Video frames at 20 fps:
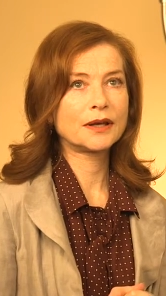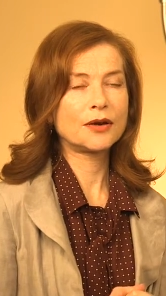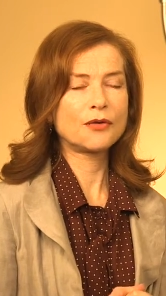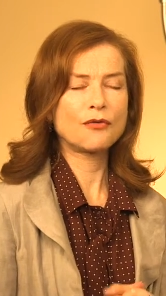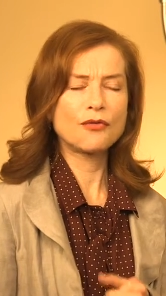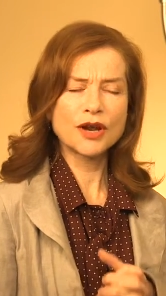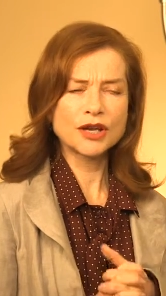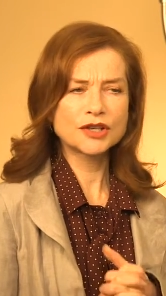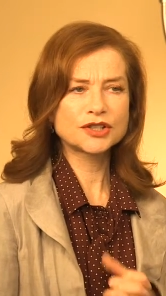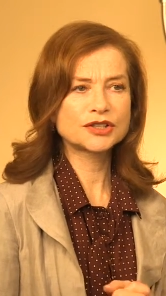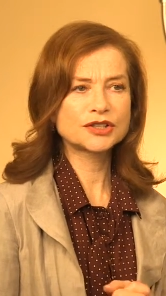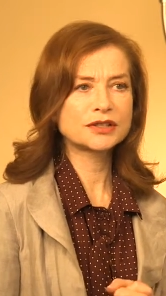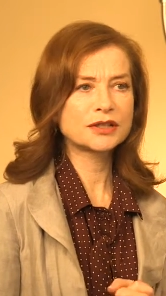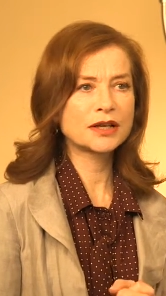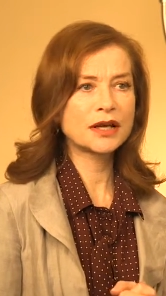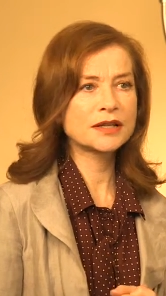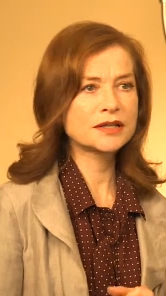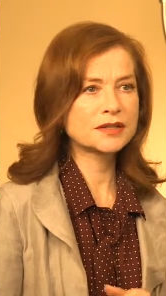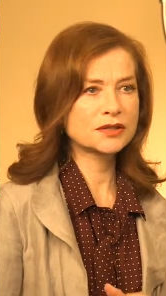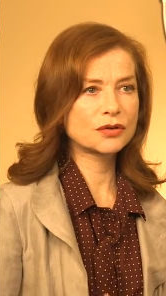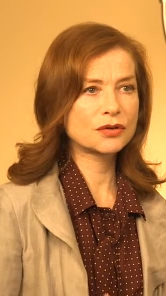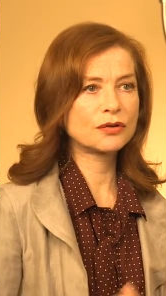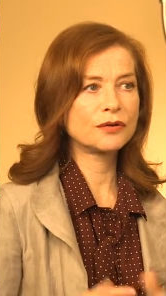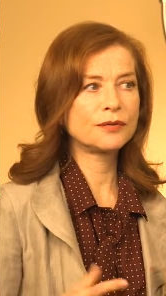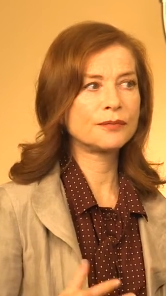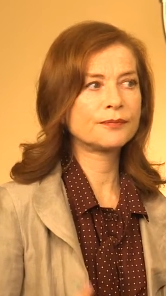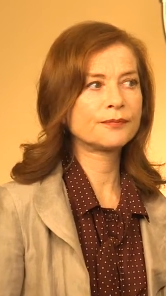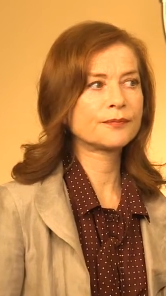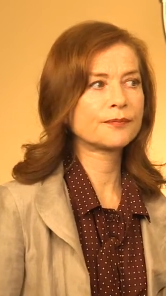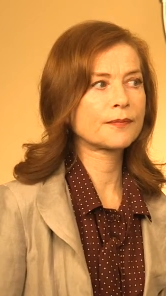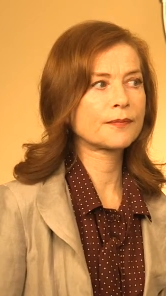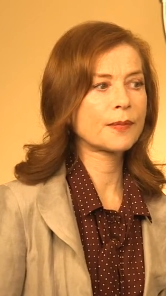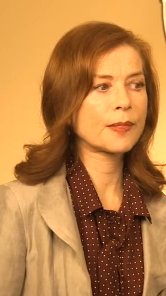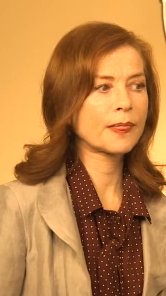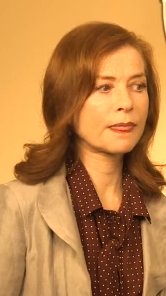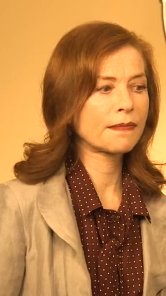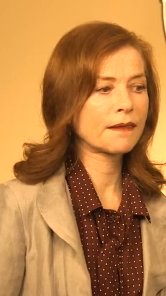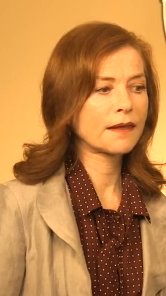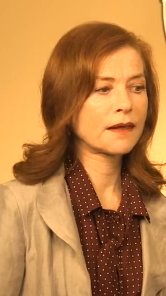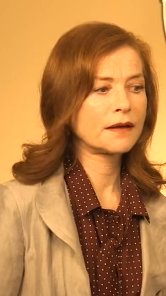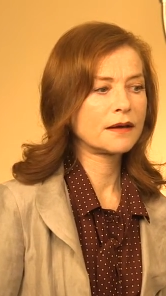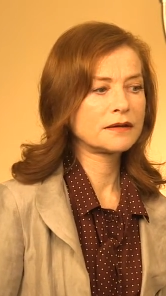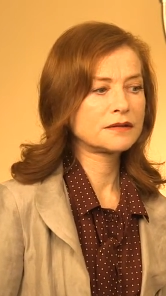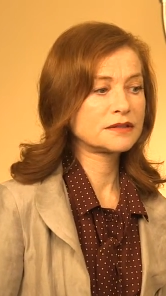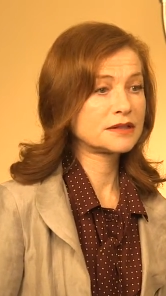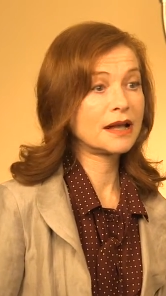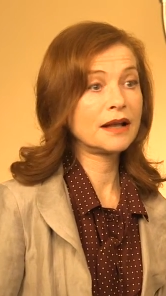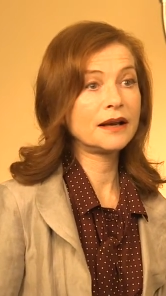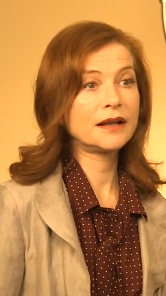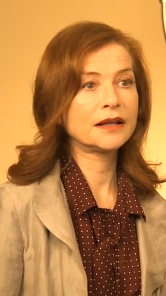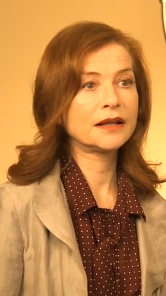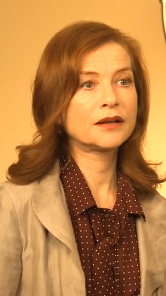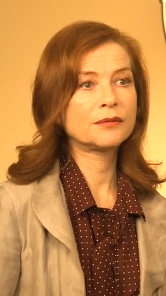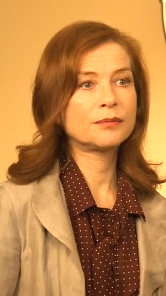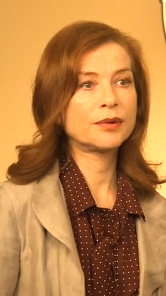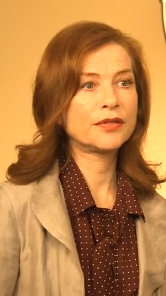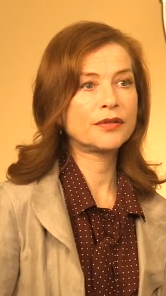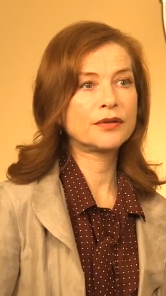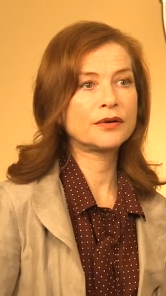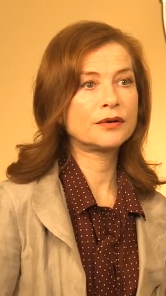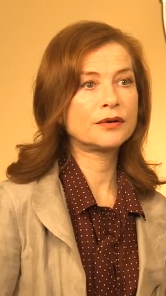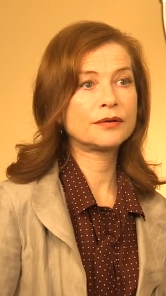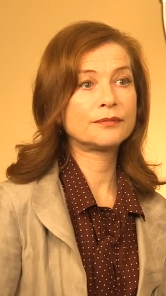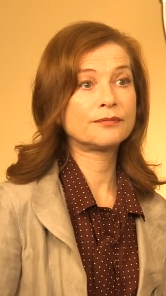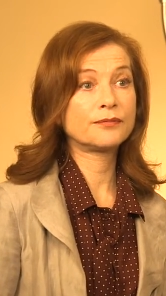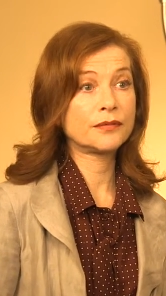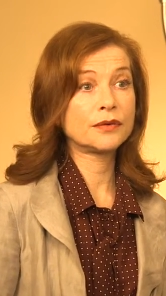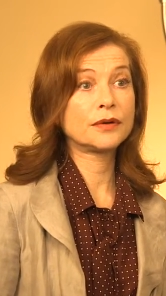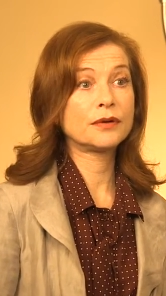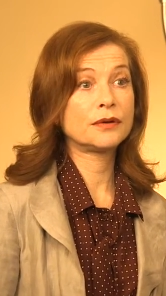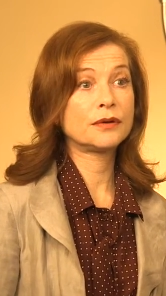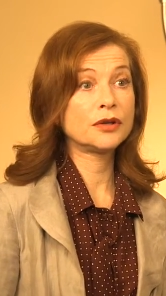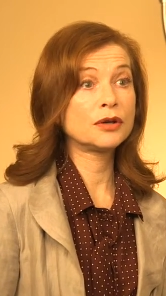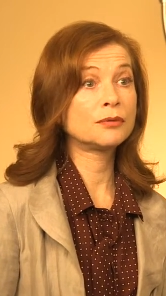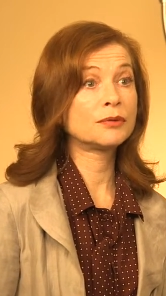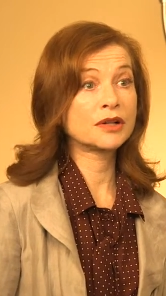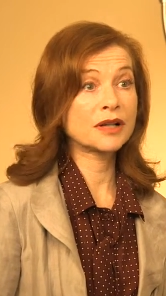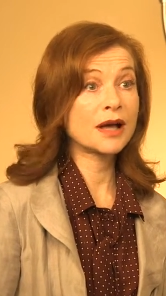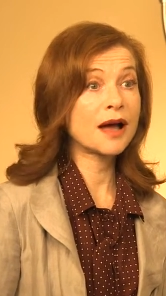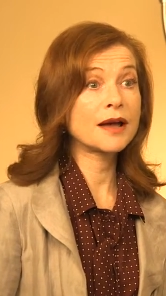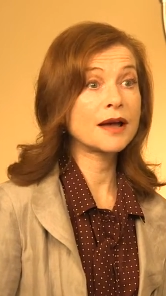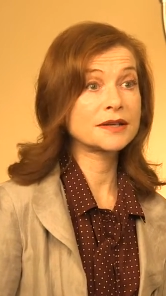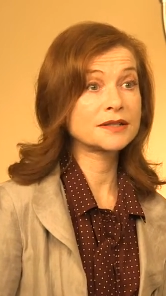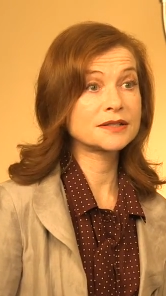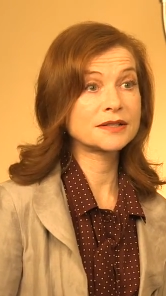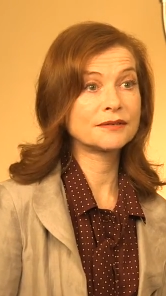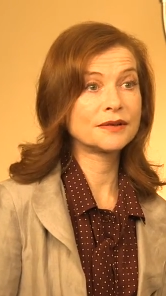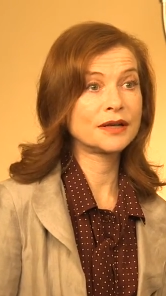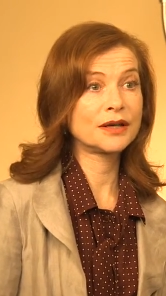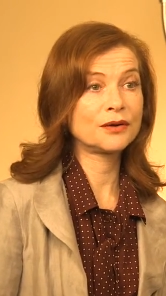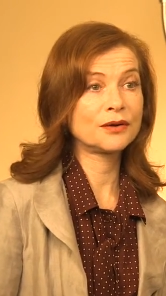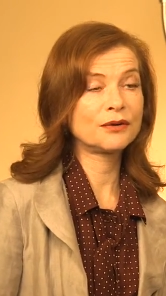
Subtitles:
rich and so telling about the humankind, in